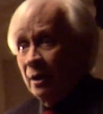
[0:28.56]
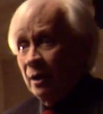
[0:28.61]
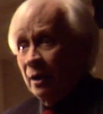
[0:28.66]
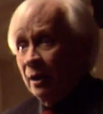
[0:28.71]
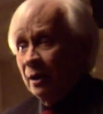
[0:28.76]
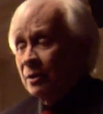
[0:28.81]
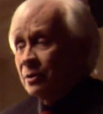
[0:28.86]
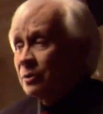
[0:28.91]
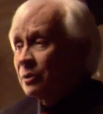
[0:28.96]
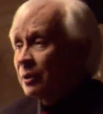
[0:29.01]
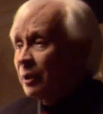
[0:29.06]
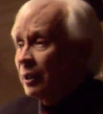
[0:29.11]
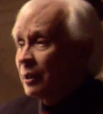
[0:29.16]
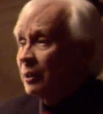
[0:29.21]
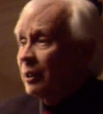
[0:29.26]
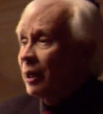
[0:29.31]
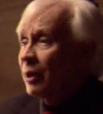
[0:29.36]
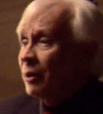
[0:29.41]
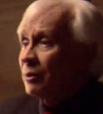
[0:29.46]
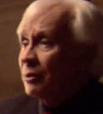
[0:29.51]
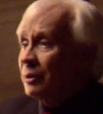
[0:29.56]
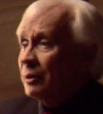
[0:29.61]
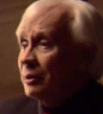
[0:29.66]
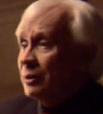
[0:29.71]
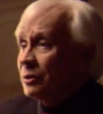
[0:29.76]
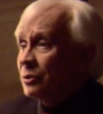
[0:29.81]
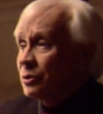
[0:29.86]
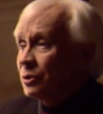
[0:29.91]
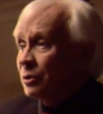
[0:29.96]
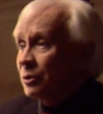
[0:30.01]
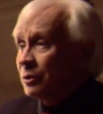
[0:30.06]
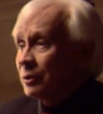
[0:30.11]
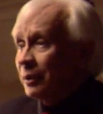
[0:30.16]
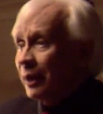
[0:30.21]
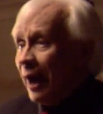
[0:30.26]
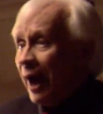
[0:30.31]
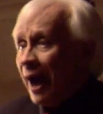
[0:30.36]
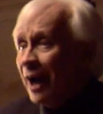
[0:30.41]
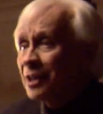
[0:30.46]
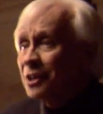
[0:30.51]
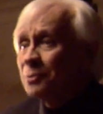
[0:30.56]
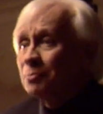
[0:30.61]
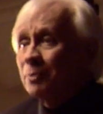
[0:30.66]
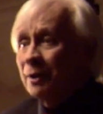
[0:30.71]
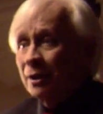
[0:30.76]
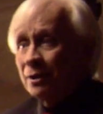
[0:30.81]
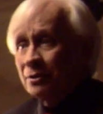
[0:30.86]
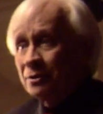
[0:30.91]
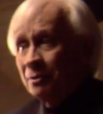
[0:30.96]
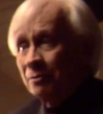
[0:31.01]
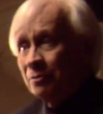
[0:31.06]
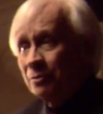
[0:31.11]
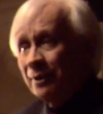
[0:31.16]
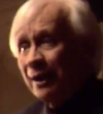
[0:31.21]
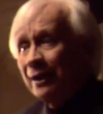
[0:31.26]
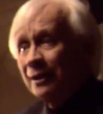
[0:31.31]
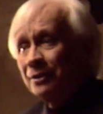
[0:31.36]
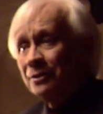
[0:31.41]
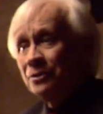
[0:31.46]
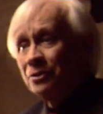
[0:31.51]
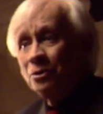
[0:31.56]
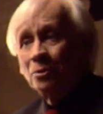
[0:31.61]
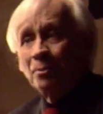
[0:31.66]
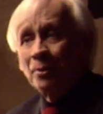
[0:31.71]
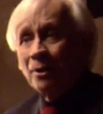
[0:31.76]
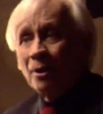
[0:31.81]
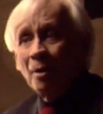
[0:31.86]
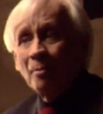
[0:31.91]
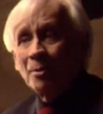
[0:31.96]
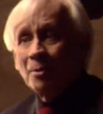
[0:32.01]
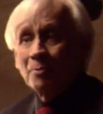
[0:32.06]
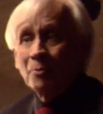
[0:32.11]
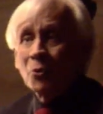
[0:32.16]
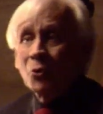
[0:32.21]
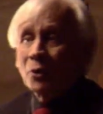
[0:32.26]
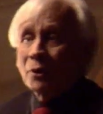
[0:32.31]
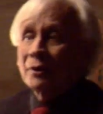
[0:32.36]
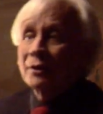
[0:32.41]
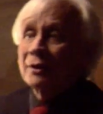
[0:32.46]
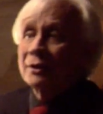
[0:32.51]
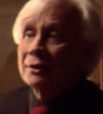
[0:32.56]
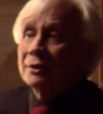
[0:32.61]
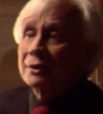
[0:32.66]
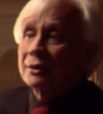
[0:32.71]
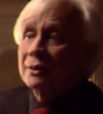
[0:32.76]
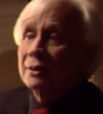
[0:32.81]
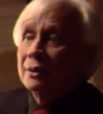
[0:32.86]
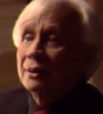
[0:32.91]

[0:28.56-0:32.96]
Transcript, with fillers: has allowed certain aspects of reality to become important.